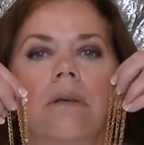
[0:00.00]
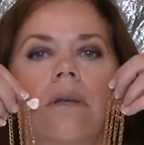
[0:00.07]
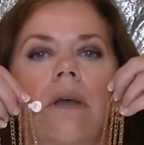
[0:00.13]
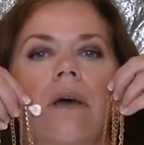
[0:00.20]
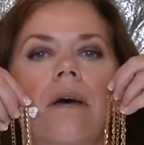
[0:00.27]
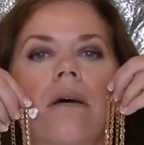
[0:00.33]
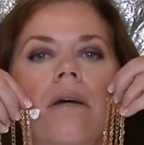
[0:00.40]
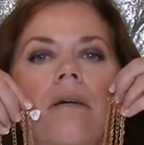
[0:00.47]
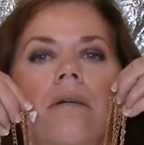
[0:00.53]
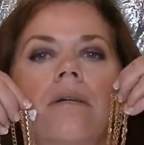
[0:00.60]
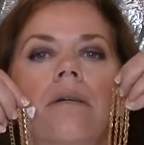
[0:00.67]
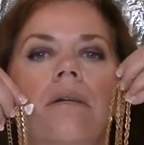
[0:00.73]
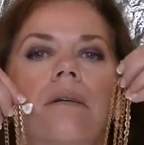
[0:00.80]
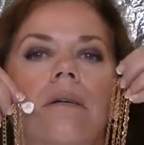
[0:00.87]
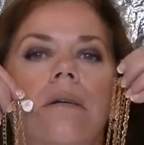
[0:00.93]
yeah,
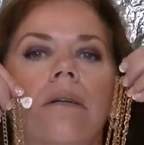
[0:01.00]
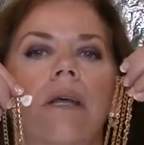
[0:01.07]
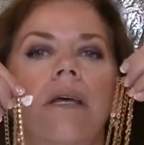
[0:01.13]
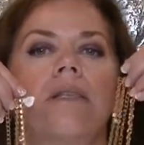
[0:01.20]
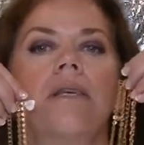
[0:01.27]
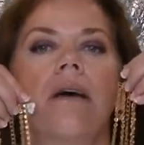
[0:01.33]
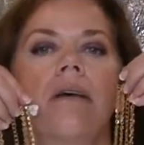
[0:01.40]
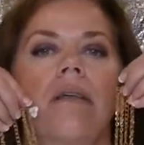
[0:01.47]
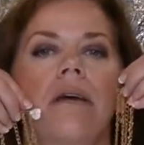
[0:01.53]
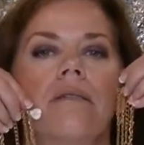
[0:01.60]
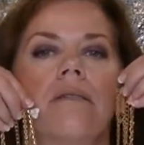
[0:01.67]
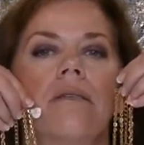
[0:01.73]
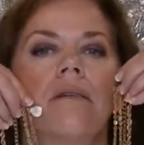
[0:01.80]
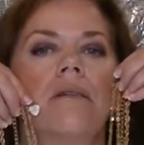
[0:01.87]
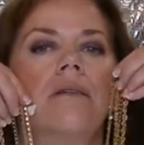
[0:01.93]
that's how that's
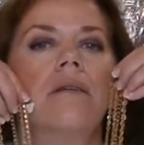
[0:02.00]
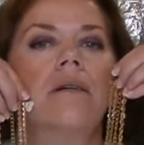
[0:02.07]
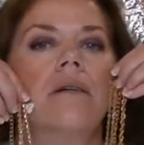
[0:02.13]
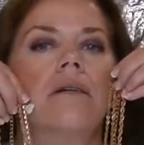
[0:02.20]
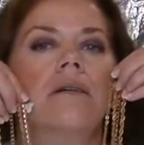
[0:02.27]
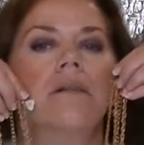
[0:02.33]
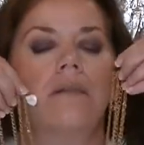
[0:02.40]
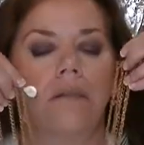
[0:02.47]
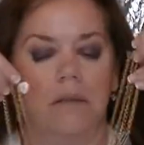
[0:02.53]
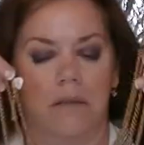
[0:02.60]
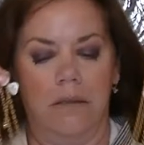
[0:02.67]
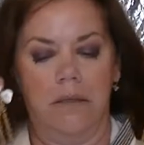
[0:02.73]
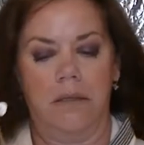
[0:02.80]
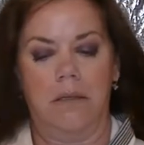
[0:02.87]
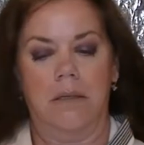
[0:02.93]
gonna look
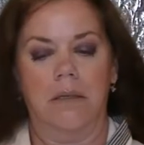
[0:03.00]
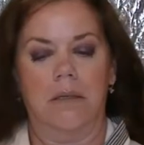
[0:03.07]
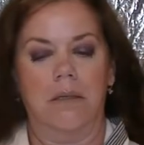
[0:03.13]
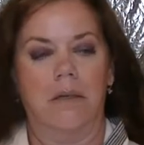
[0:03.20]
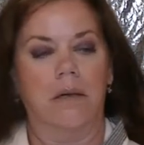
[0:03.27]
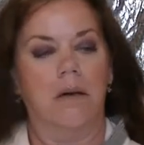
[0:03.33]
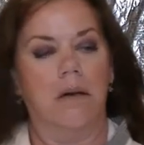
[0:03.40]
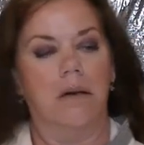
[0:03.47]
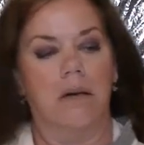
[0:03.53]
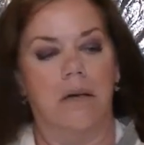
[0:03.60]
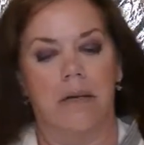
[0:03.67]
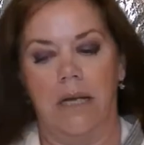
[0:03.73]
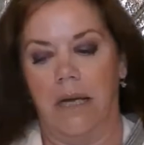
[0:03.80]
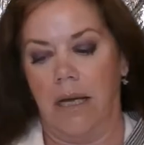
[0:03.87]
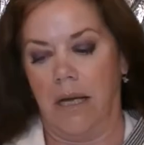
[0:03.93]
on
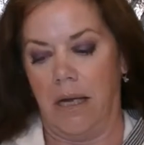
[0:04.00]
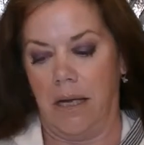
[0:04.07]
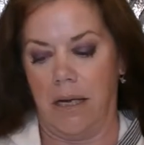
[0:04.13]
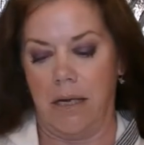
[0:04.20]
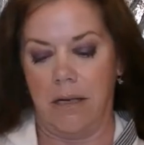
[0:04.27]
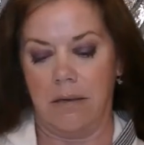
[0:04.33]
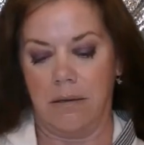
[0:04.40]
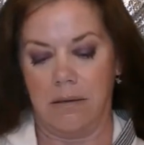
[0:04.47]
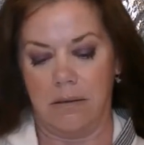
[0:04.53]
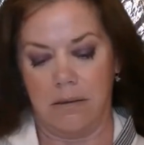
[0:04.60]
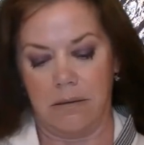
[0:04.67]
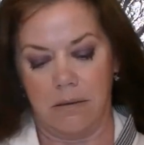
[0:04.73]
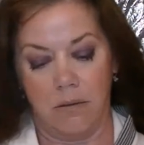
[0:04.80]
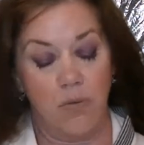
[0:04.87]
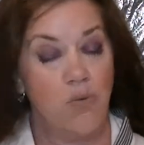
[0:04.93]
a,
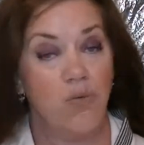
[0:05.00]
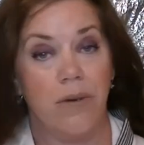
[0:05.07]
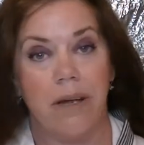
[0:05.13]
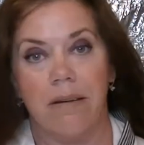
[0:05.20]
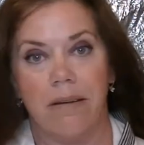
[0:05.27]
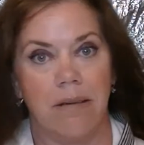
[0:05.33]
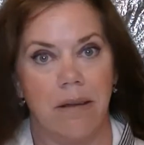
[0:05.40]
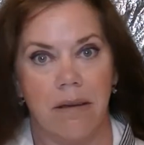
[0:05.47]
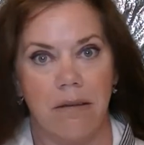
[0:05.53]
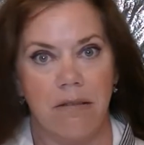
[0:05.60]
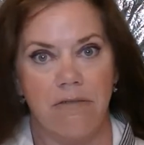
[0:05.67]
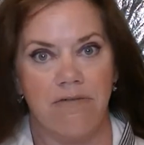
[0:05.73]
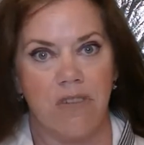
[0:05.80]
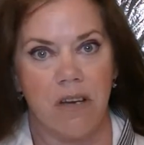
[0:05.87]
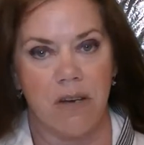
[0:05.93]
ooh, now I gotta go
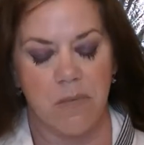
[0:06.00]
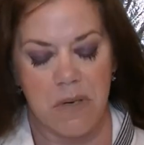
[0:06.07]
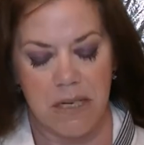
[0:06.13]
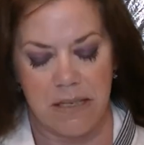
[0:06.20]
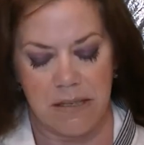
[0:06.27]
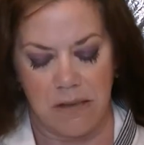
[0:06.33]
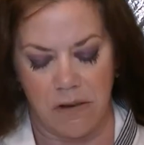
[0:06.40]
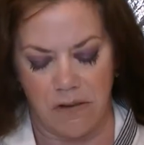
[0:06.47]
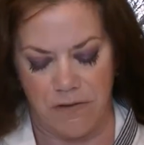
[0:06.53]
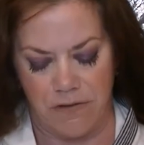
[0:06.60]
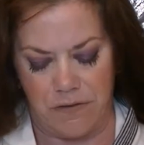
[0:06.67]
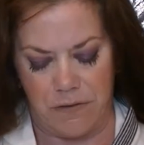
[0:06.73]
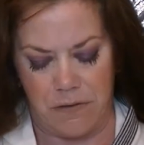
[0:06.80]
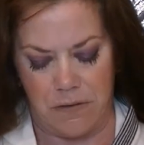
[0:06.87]
find myself